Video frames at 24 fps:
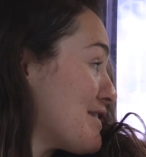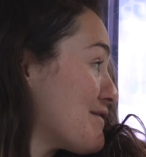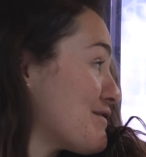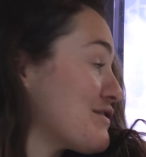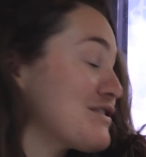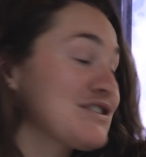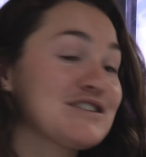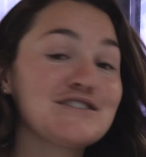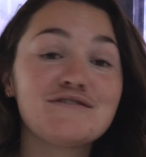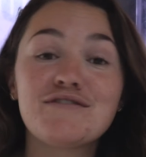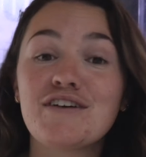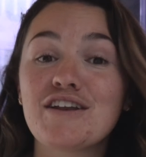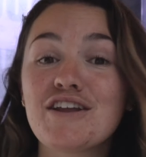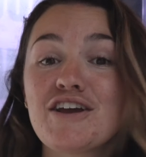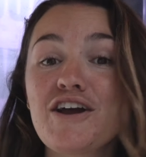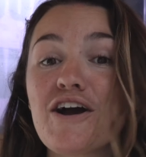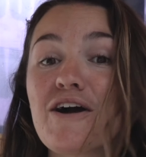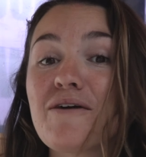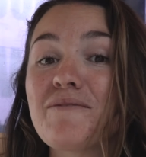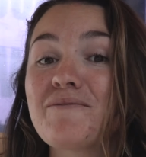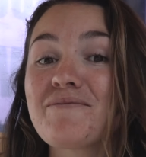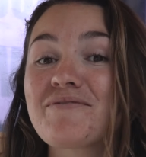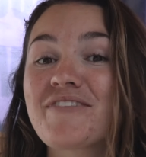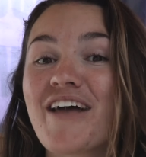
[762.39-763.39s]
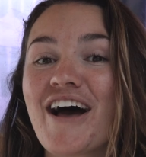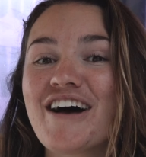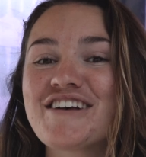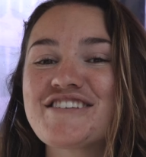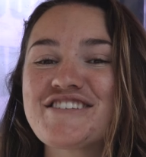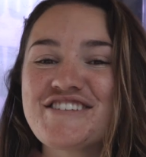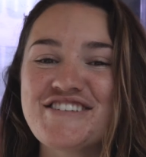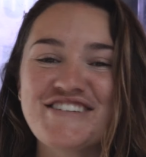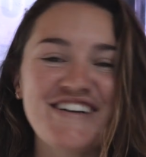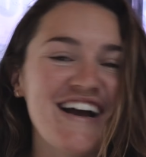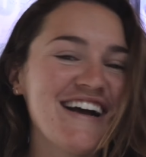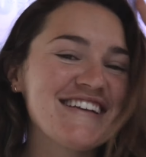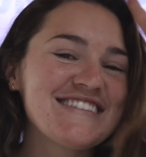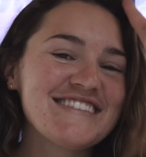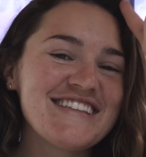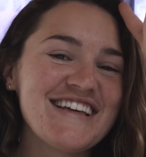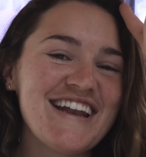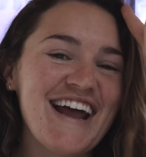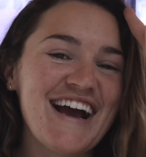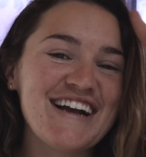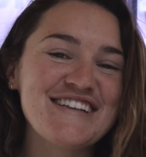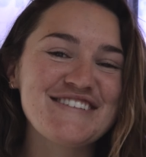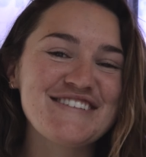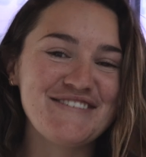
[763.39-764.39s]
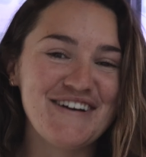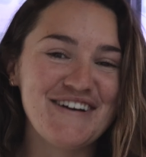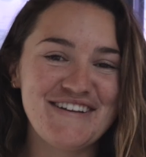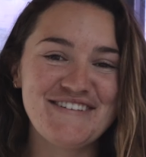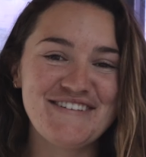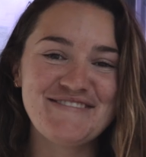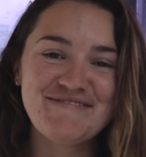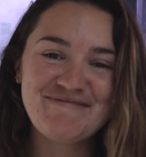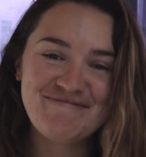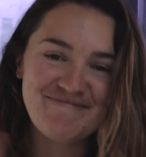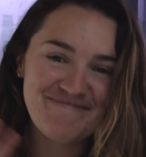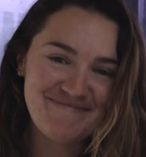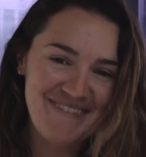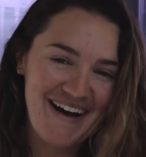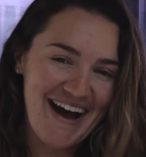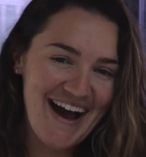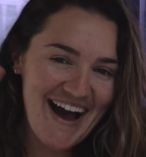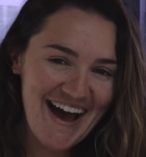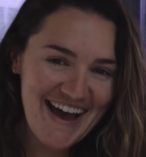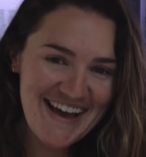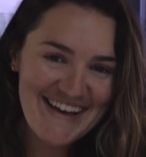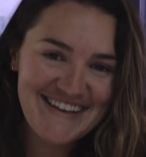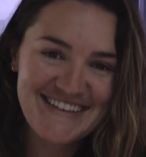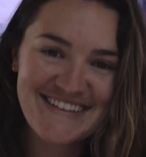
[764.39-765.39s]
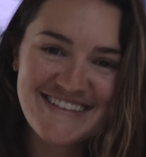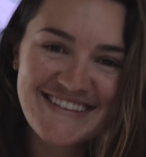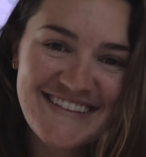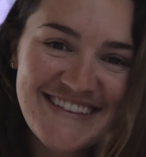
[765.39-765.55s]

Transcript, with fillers: it for this video. I'll see you guys in the next one. Bye.